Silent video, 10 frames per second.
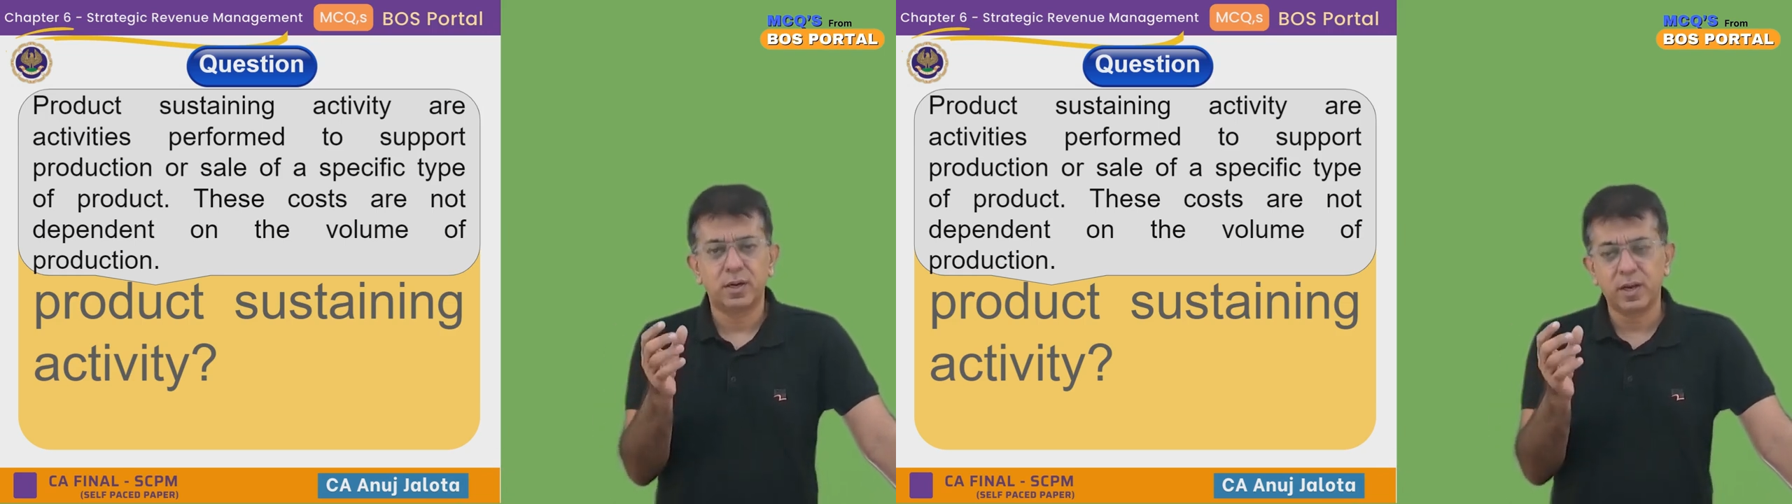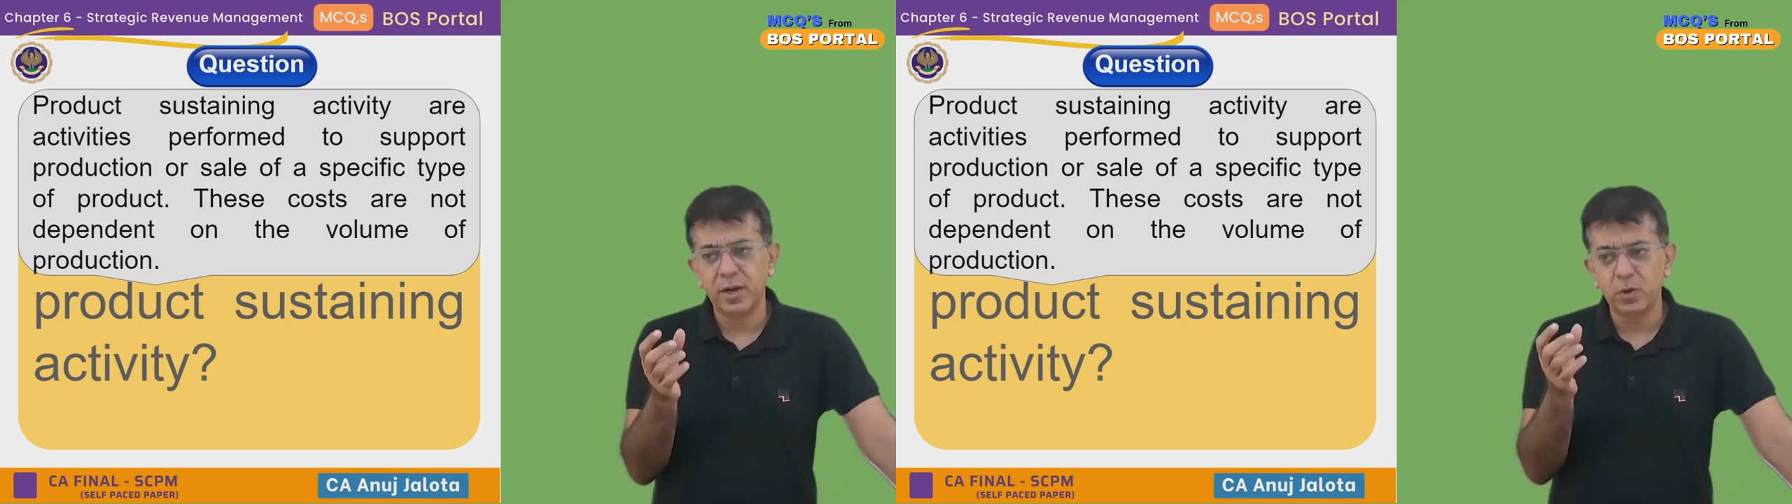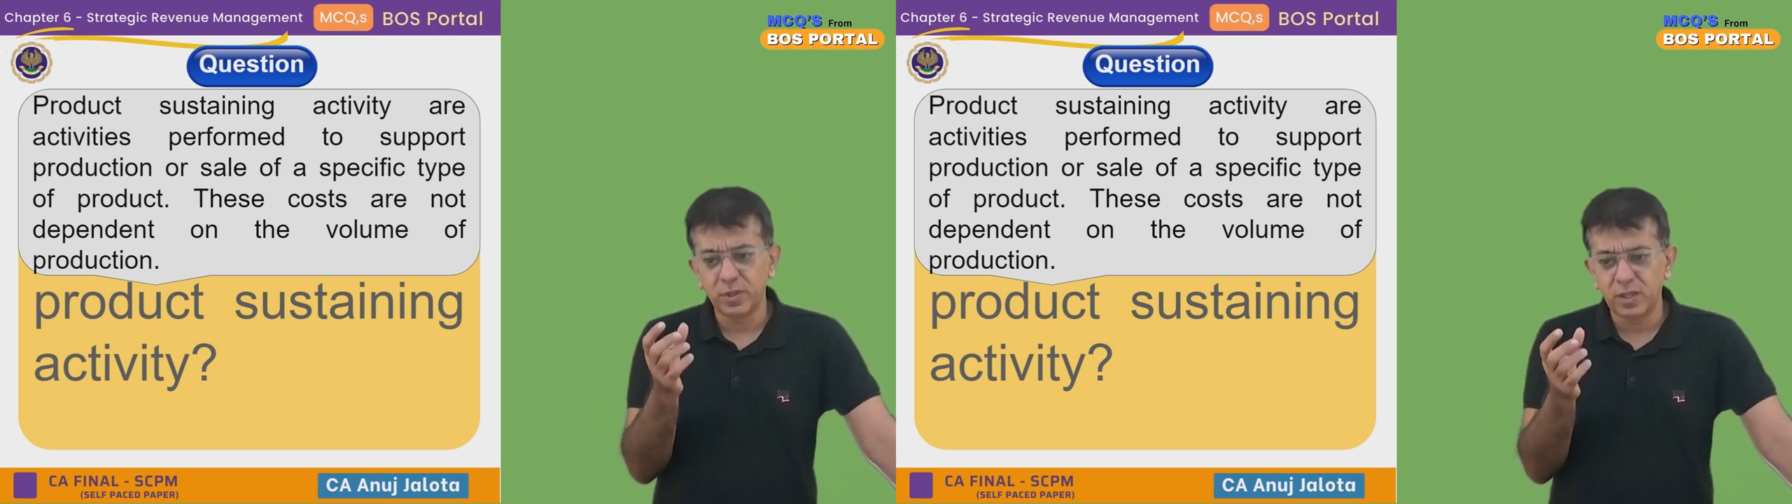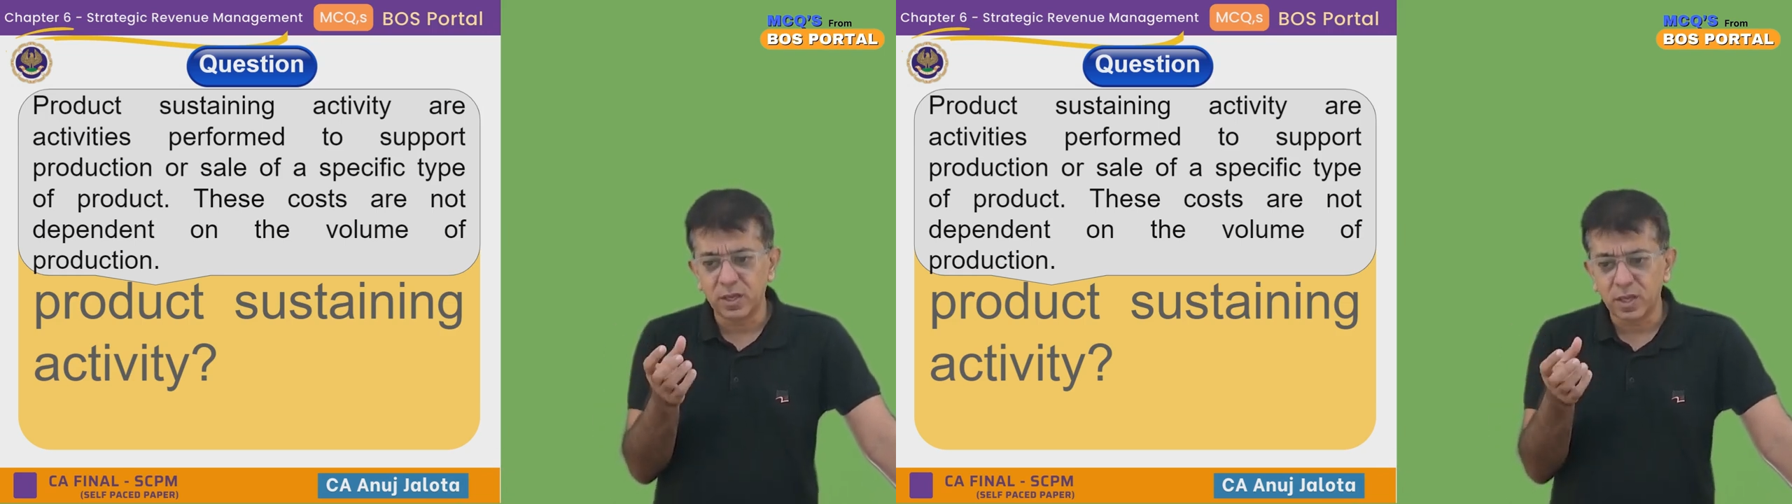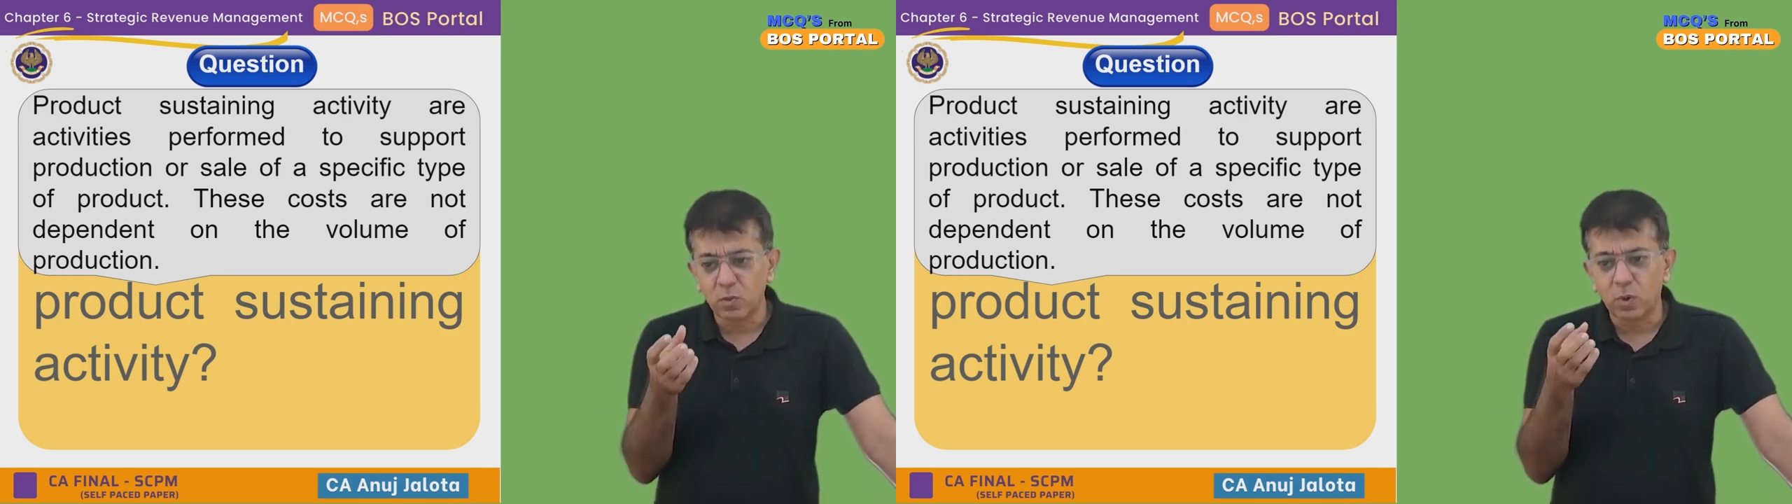try to be
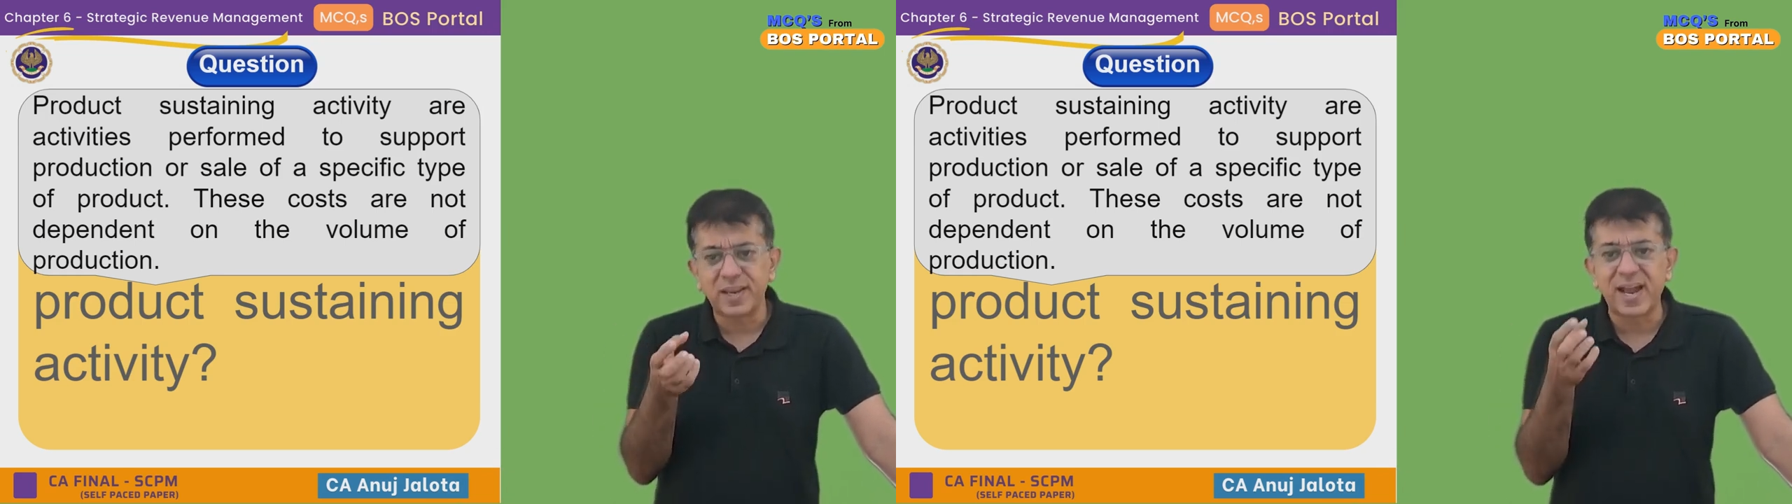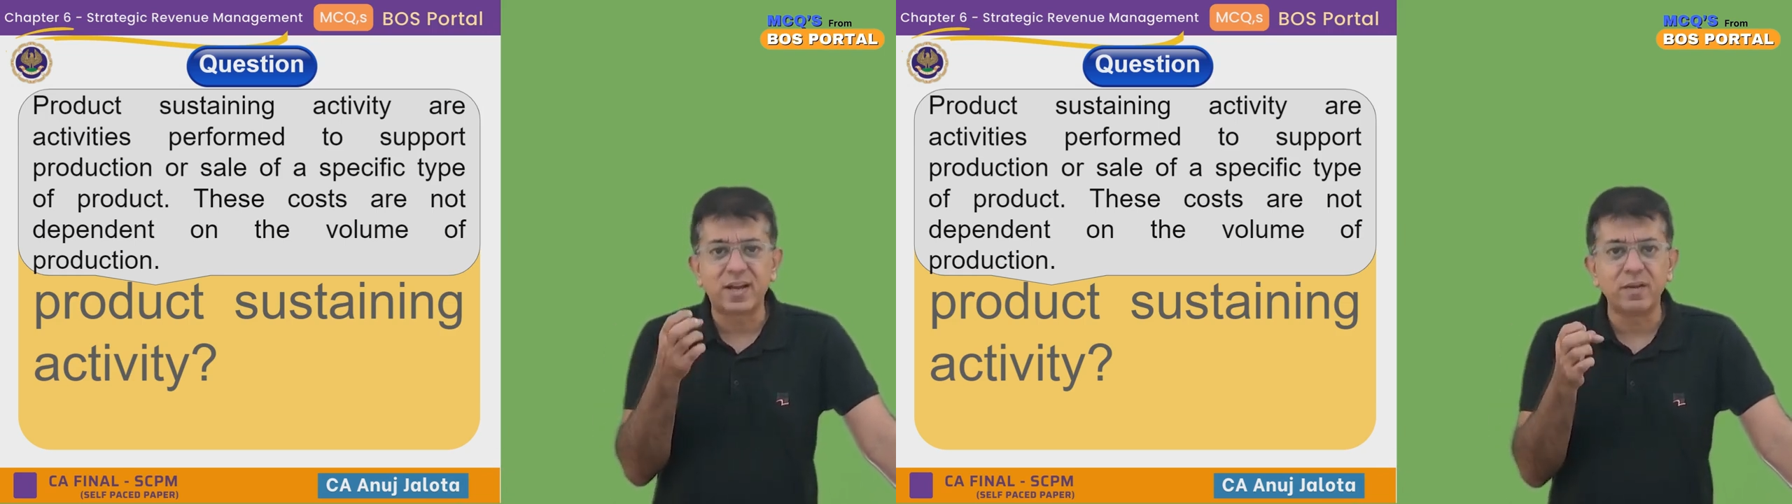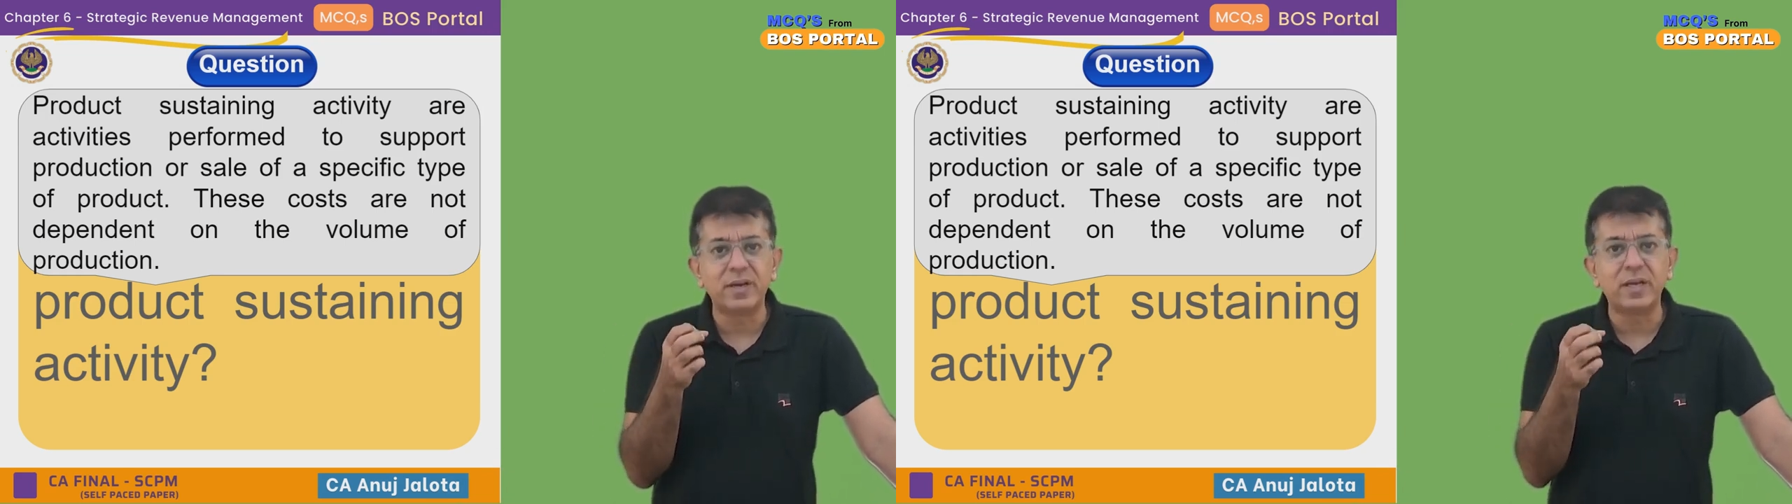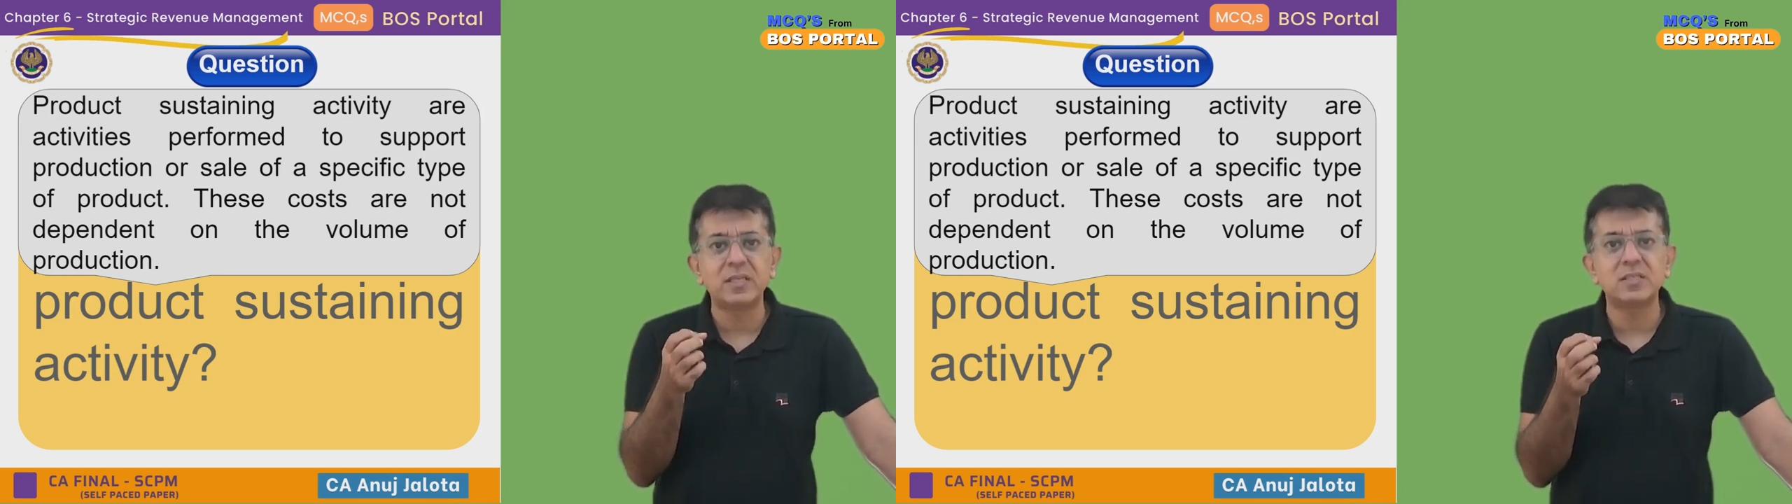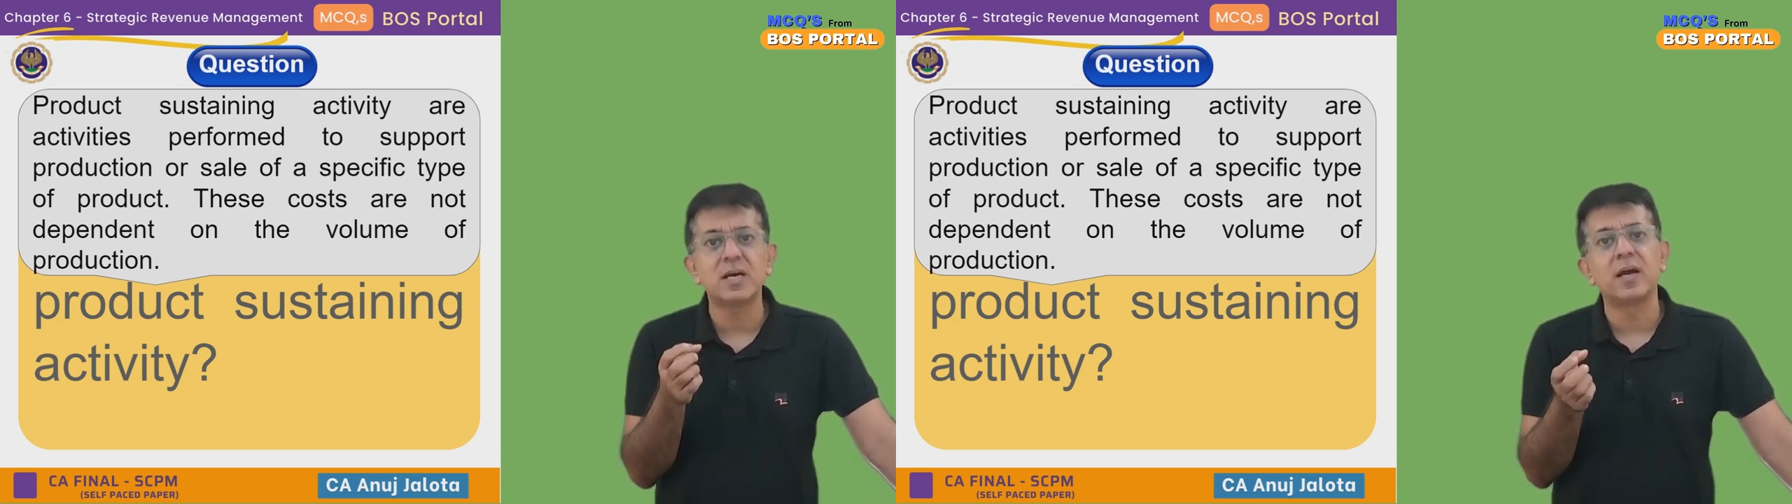thinking what activities